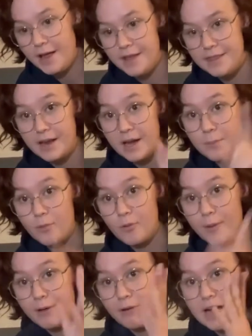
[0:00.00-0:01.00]
and then I pour
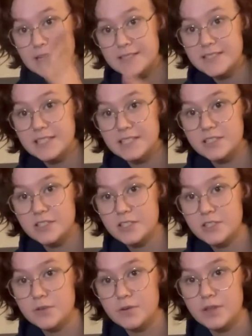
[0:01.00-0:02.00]
my rice
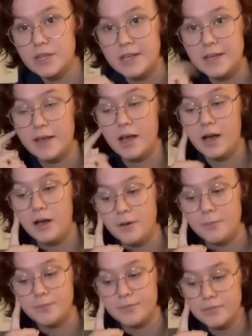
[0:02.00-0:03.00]
into the
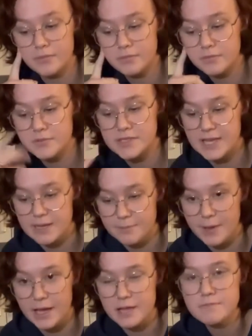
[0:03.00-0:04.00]
same
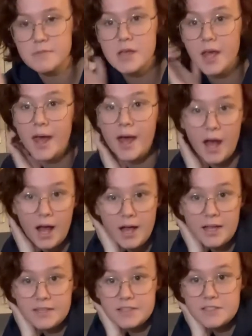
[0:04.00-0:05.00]
pan.
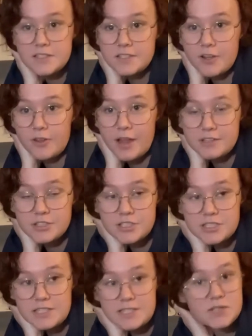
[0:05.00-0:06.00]
And so that
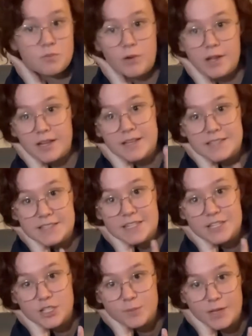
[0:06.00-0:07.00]
just is one less
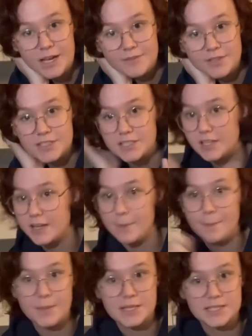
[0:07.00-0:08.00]
dish of me having to
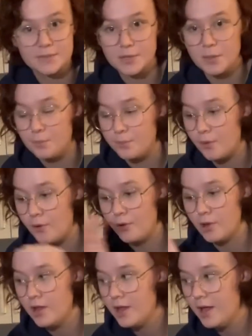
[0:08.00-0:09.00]
mix them in a
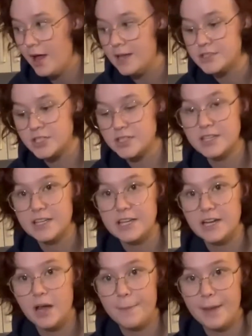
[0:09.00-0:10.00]
bowl. I turn the
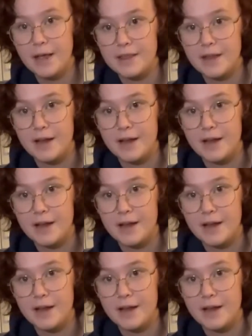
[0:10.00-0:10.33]
heat up and then I